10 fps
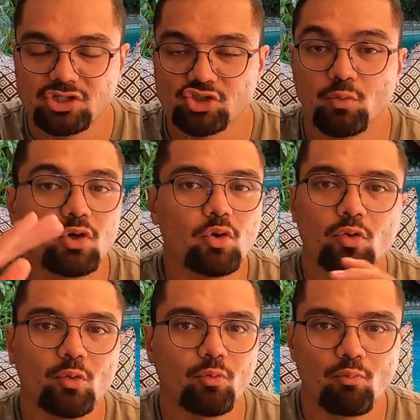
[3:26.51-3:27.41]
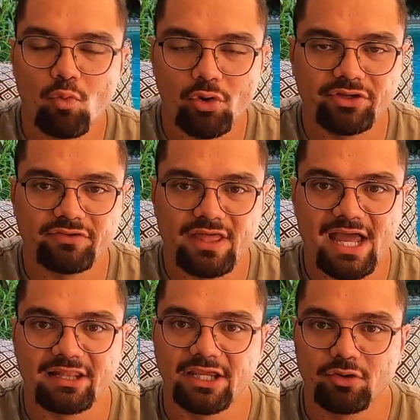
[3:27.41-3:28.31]
So we'll go more into
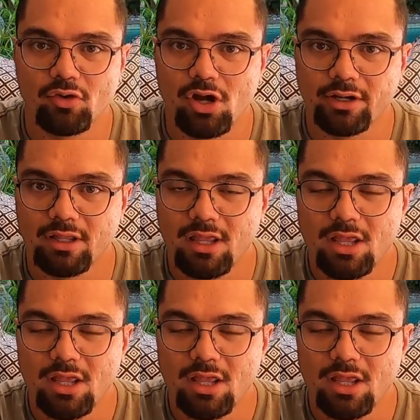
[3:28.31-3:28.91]
that later on.